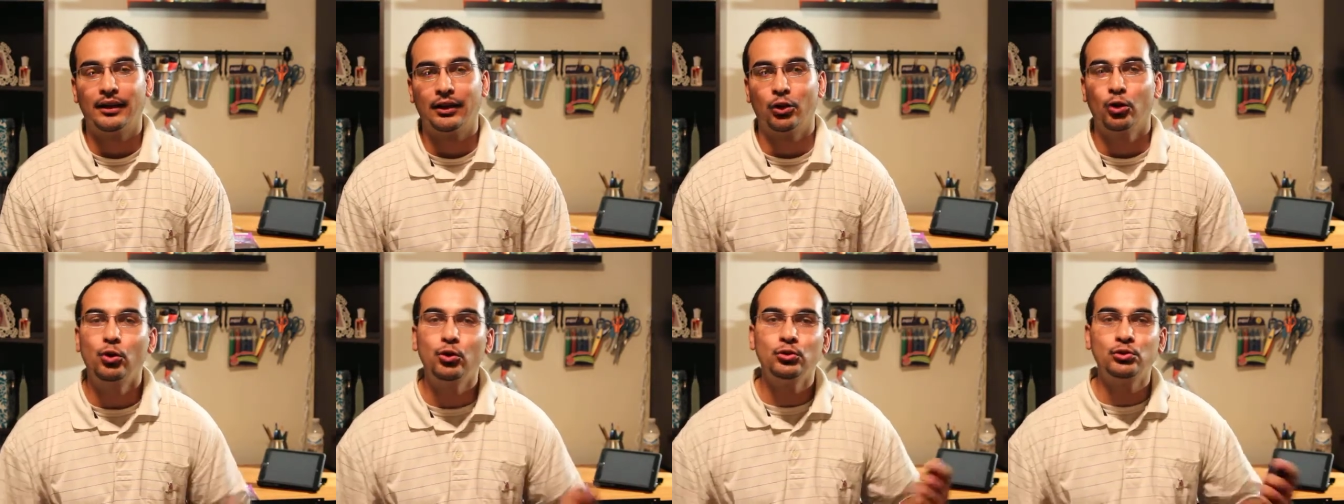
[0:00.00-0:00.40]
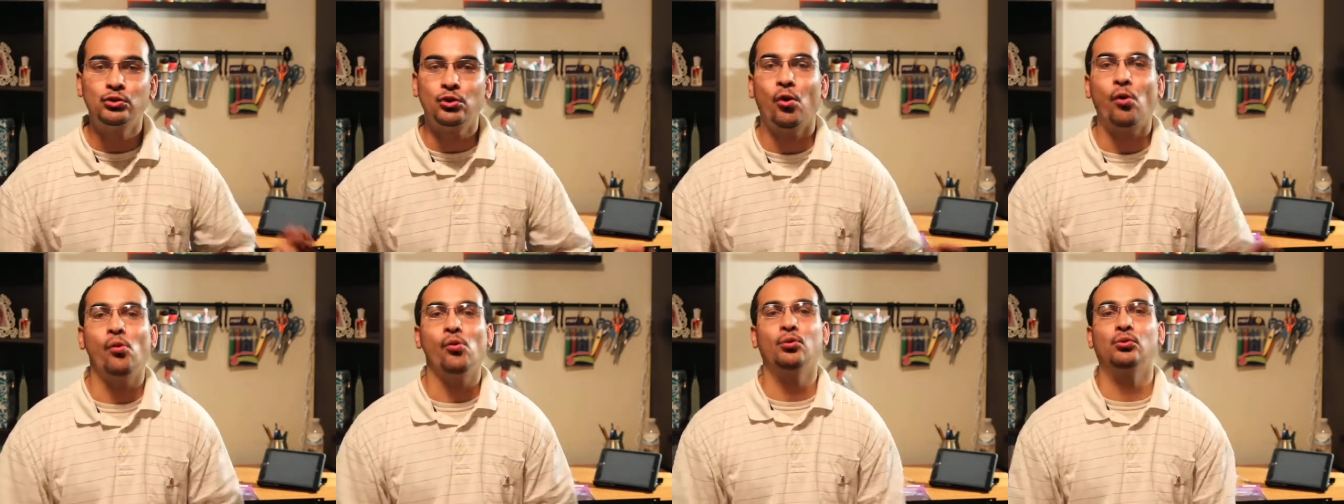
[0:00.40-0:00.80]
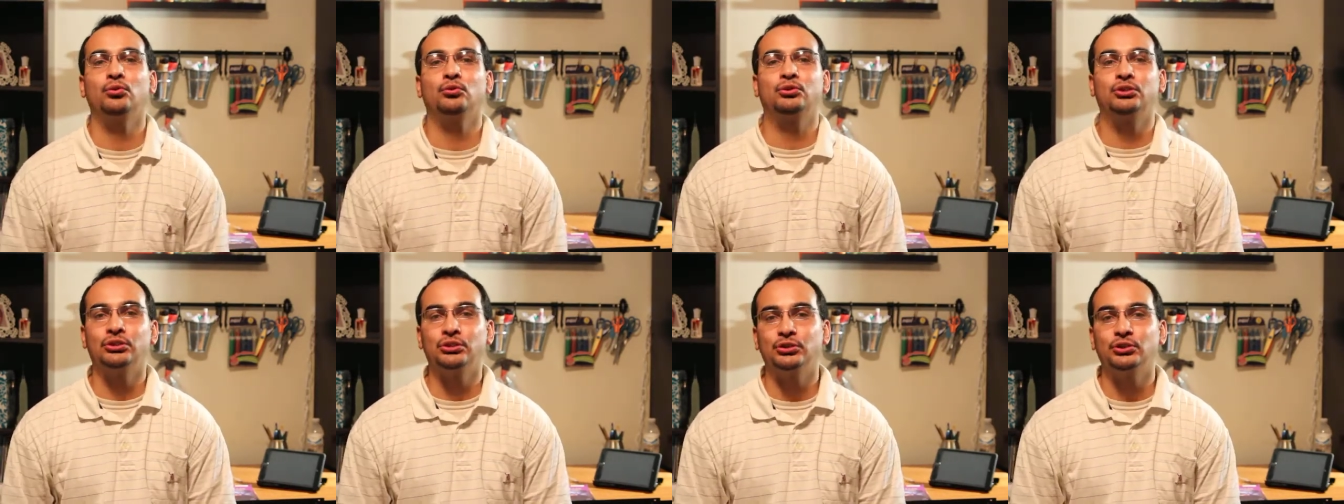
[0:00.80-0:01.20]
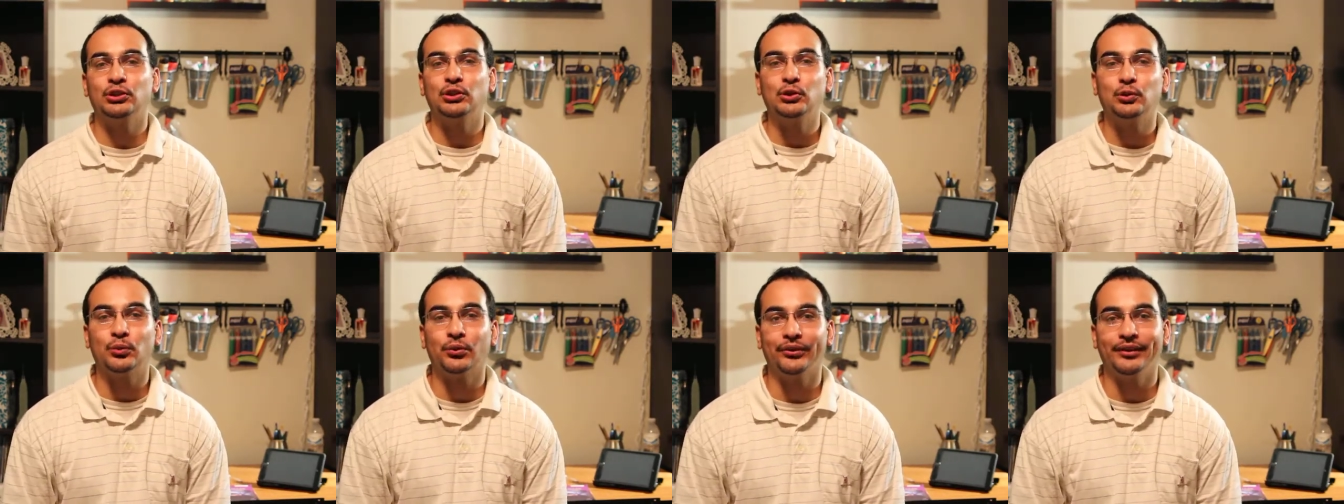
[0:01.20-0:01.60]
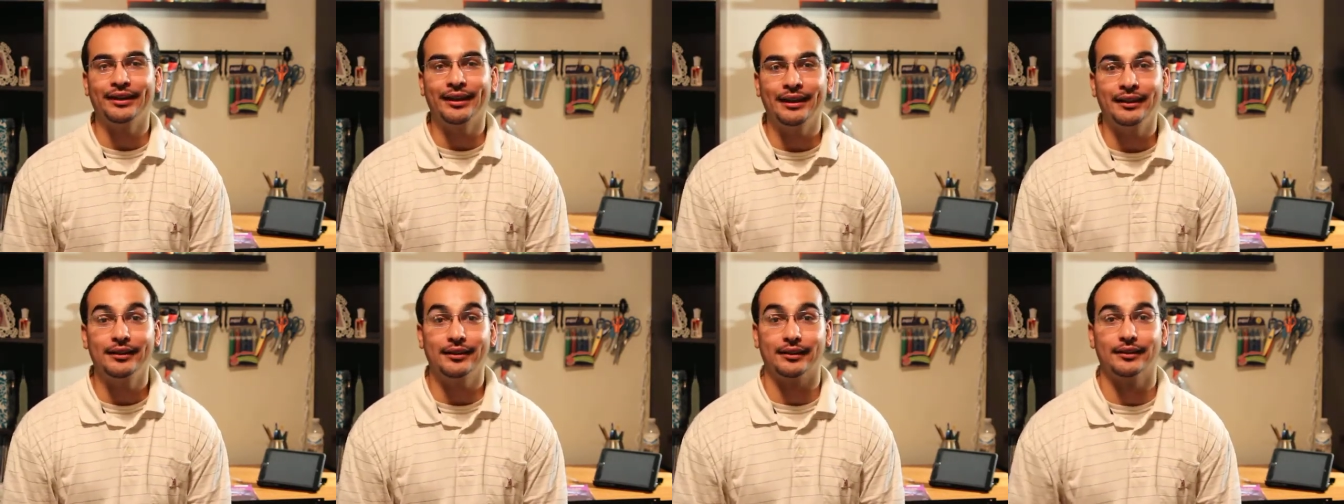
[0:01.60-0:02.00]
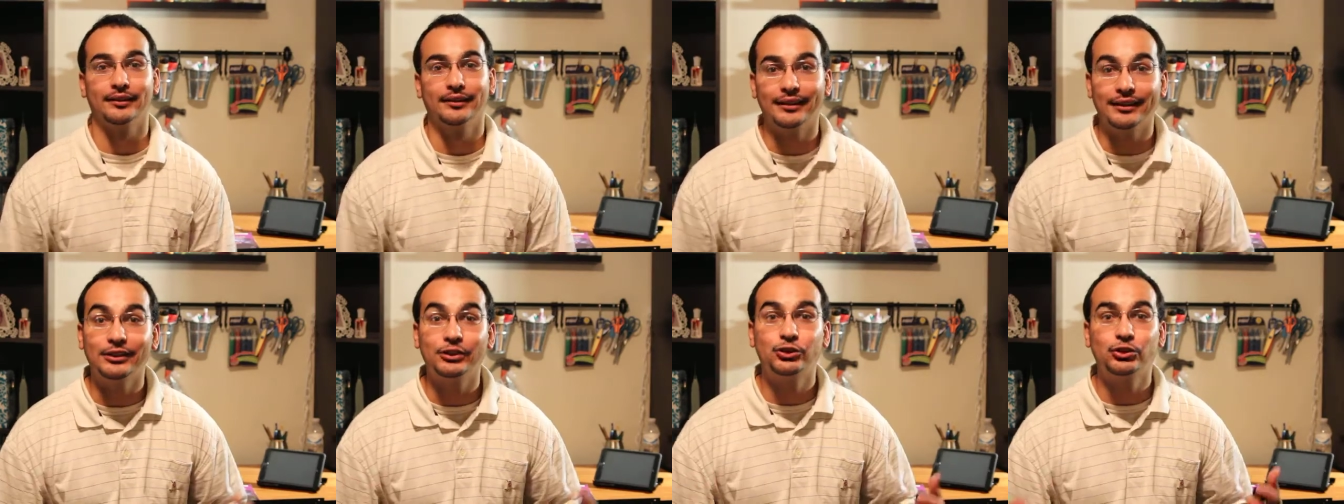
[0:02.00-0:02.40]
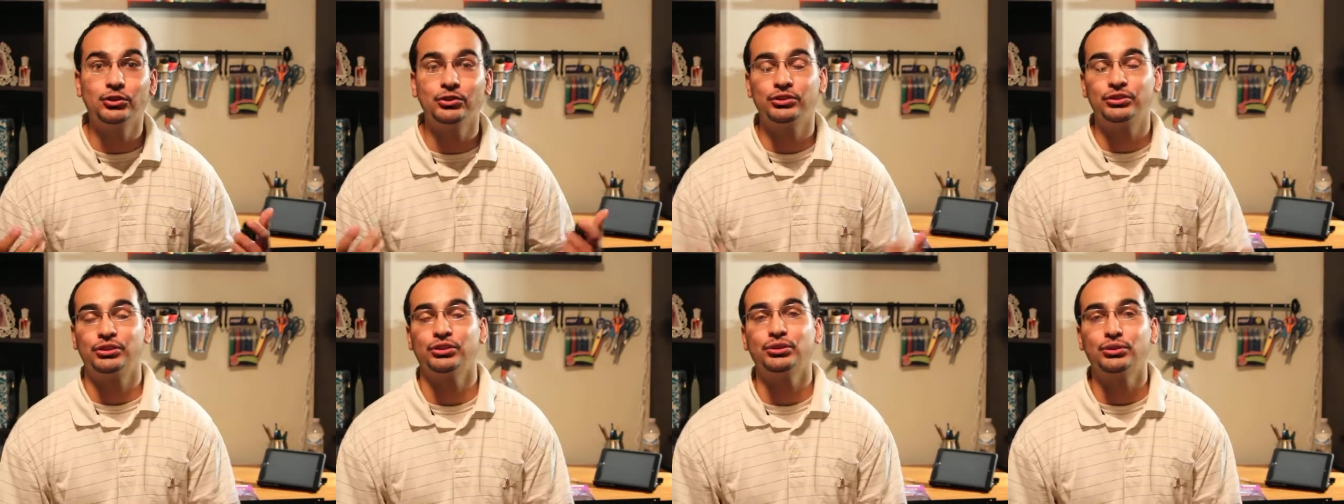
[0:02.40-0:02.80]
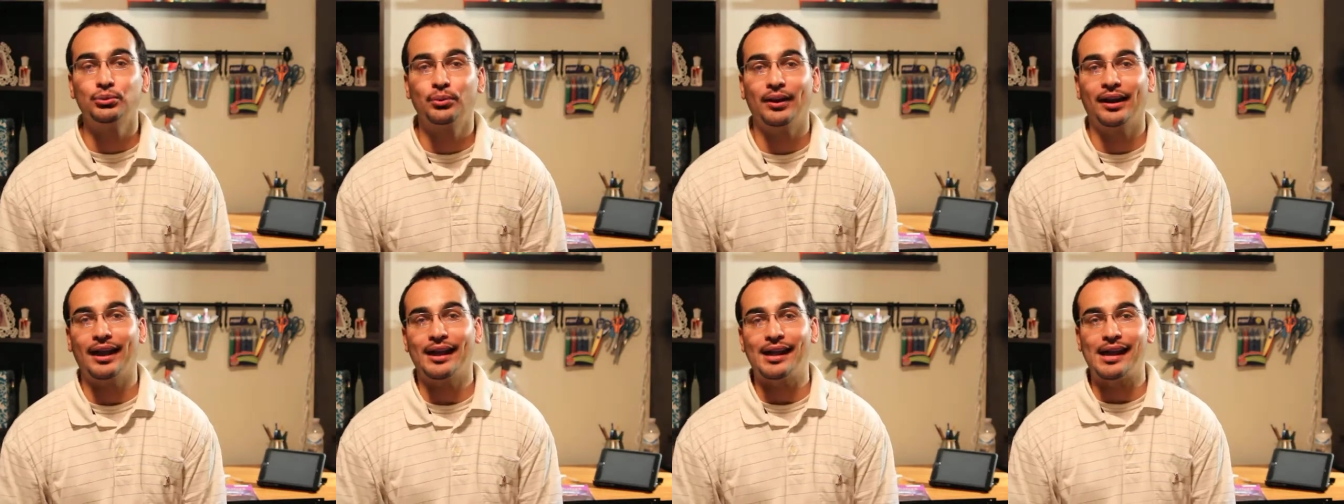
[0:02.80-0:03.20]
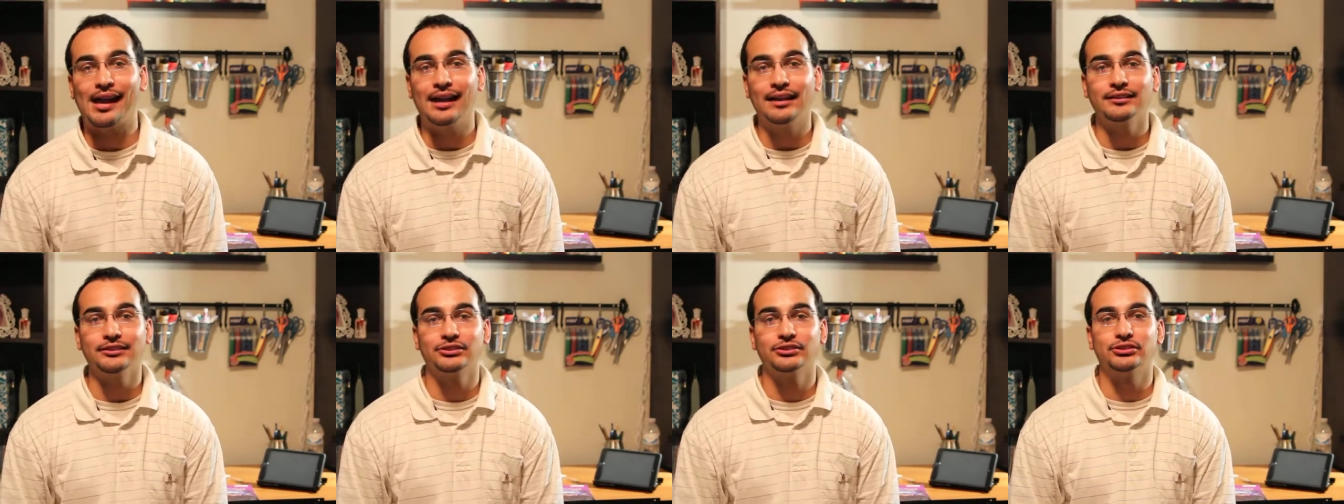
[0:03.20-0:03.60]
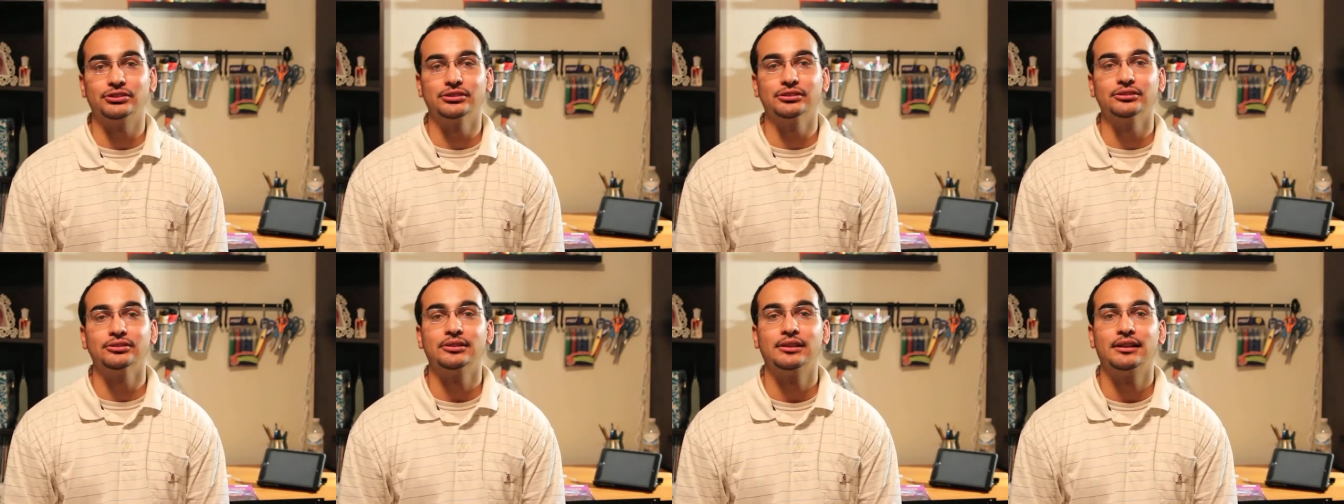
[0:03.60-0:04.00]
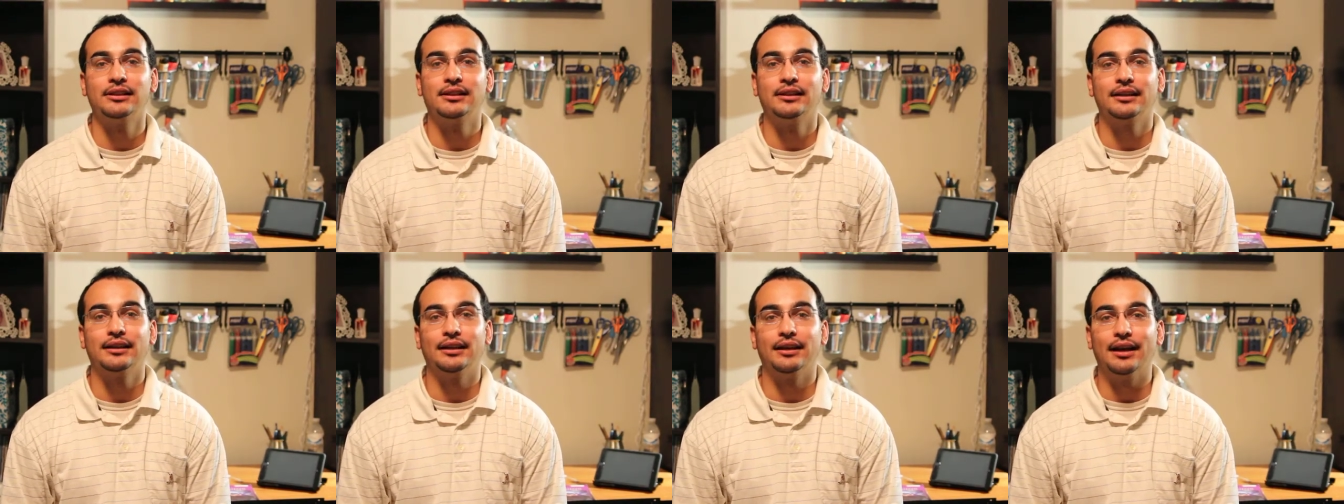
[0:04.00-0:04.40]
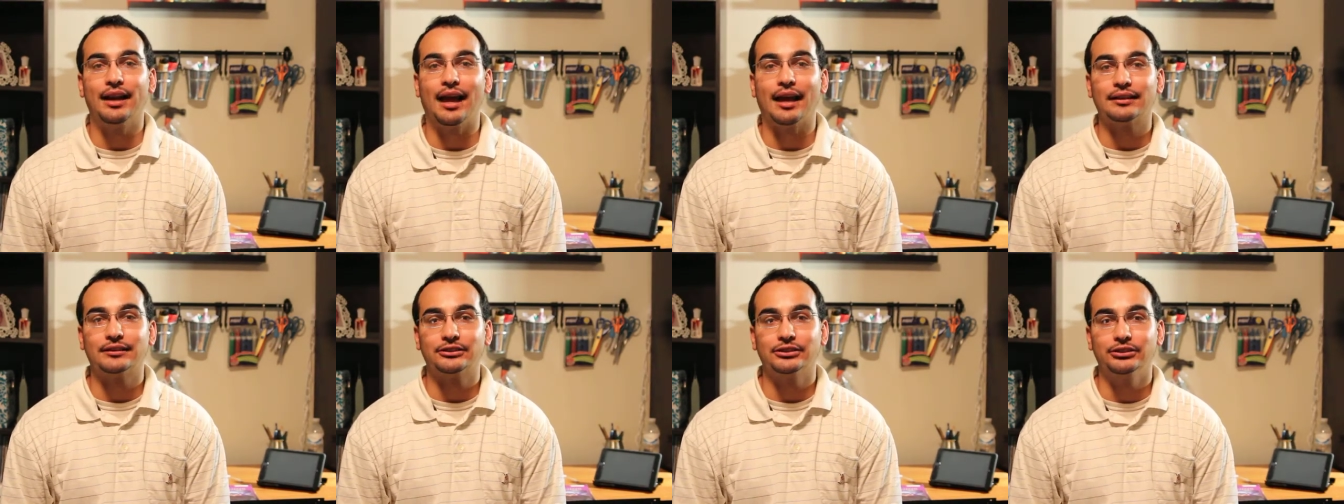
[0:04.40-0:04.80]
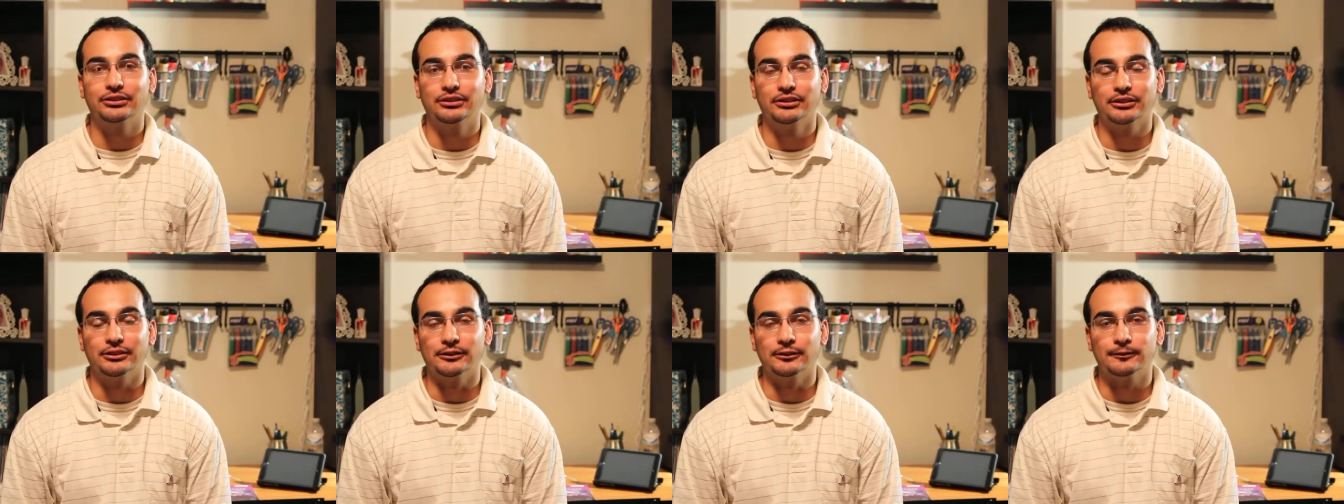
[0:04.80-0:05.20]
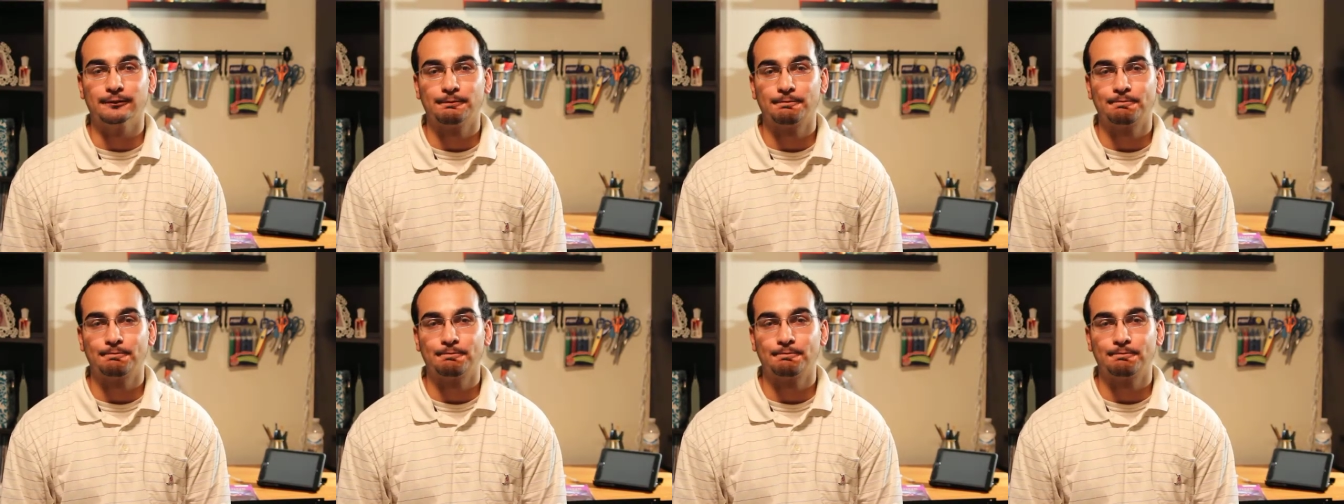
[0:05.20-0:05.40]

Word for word: Who told you you were naked? Did you do what I asked you not to do?